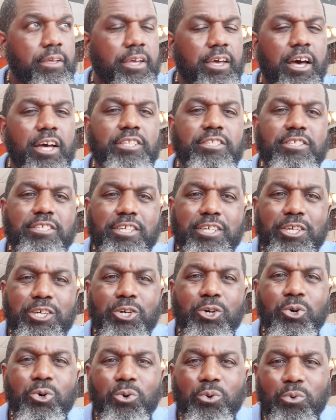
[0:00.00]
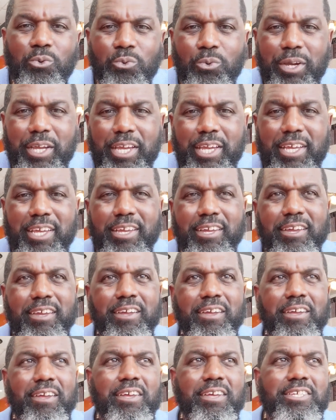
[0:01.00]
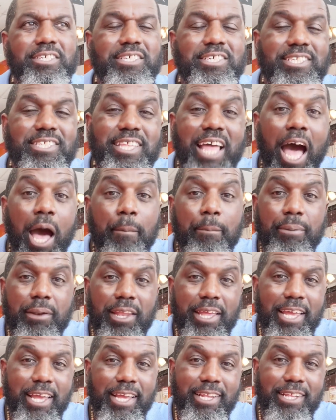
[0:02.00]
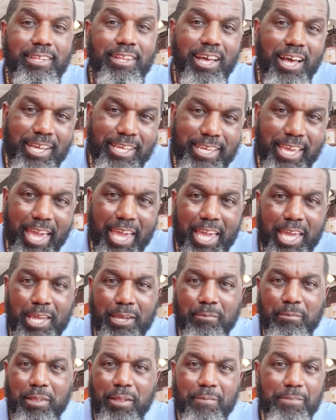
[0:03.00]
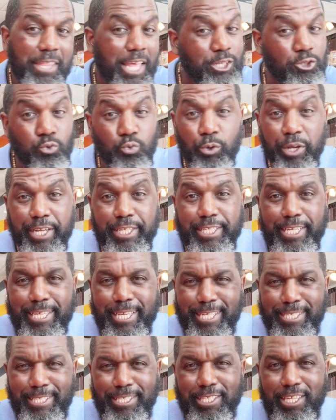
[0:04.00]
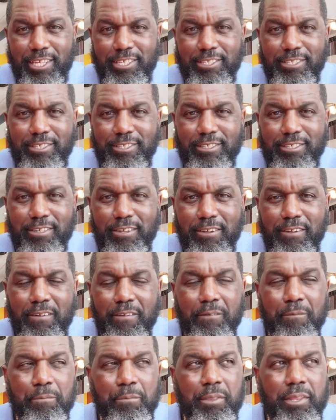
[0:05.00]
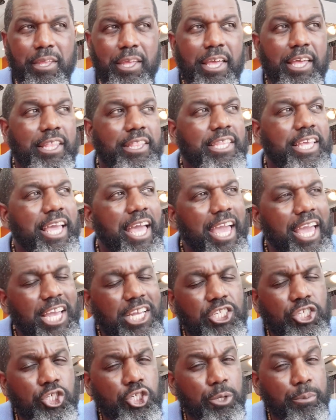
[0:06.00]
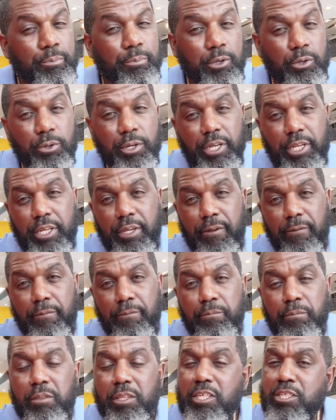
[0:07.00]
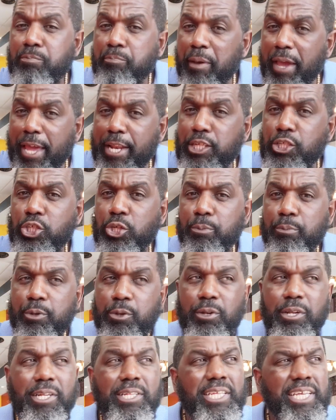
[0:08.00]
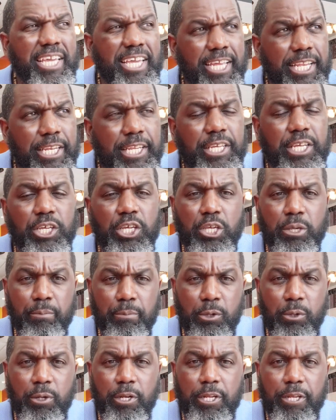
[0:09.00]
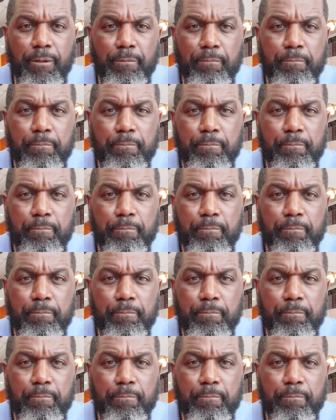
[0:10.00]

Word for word: until we stop playing a game that's rigged against us. The Asian community, the Spanish community, the Indian community,